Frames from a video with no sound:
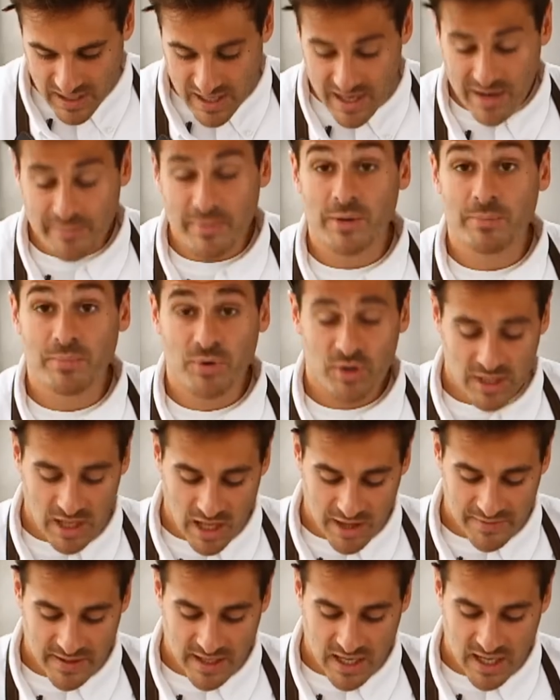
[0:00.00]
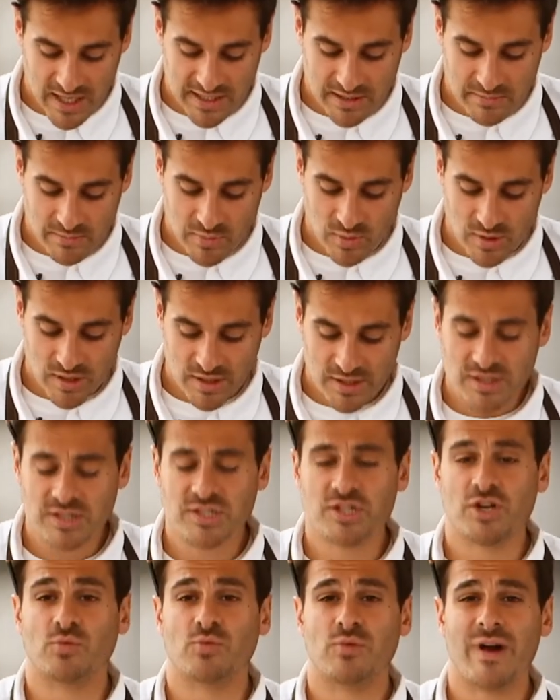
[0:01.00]
and I'm going to put it on the cutting board
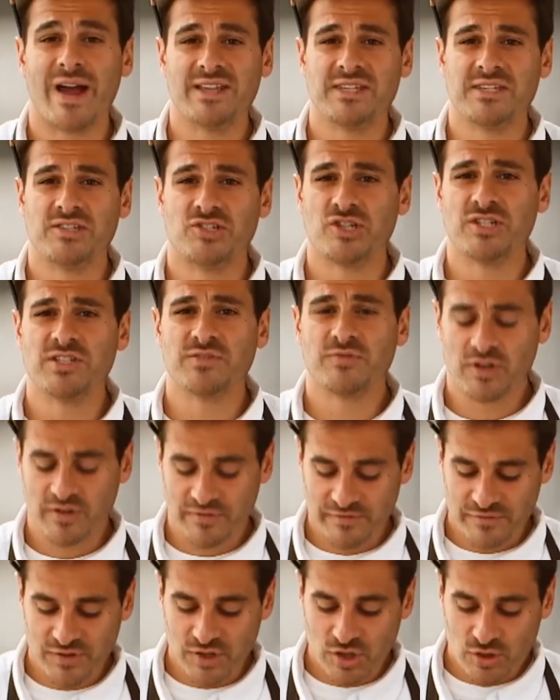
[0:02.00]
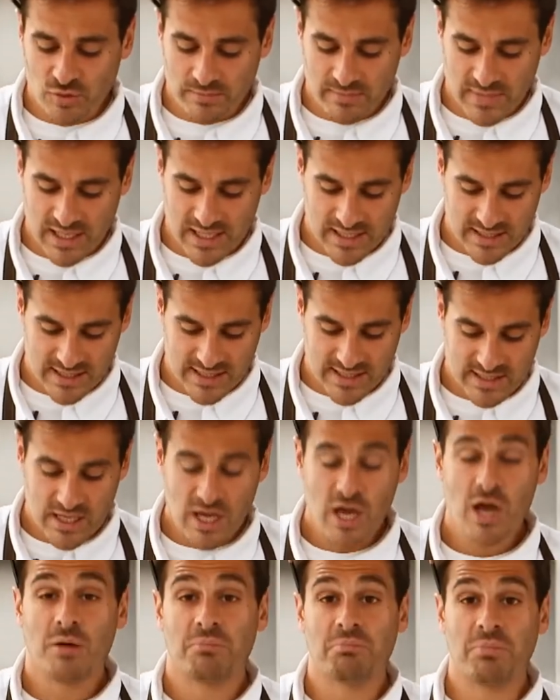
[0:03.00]
to rest just for a few
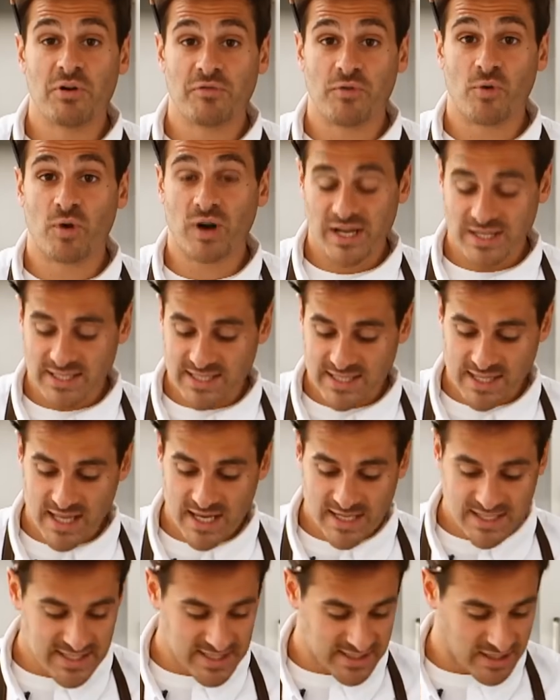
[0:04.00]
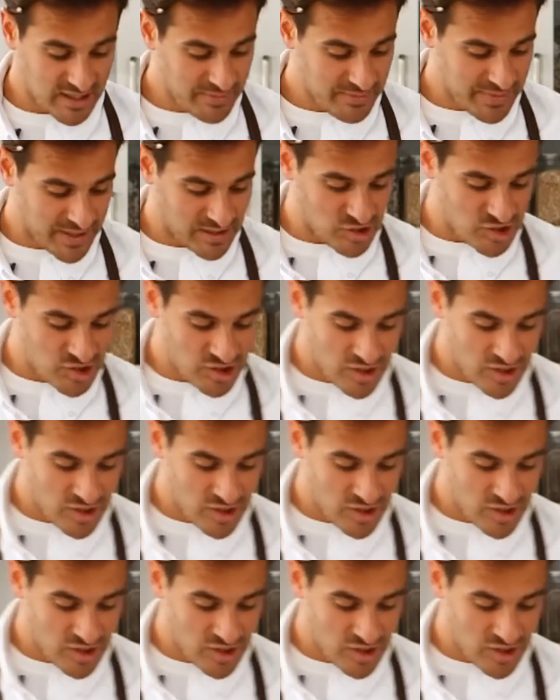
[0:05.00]
minutes before I slice it up and